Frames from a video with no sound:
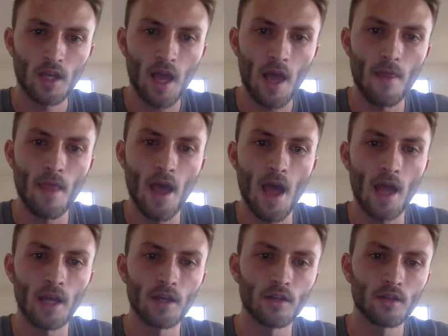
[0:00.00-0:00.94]
and
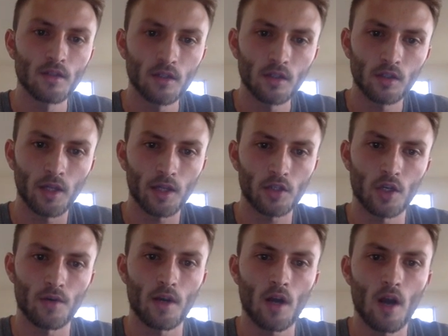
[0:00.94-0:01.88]
then click
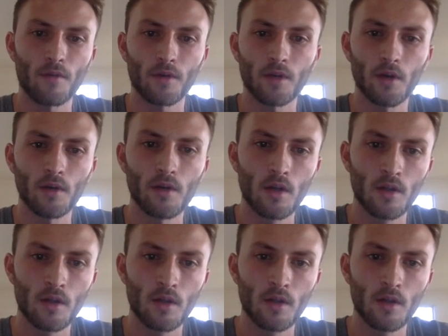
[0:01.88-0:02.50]
Generate Offer Code.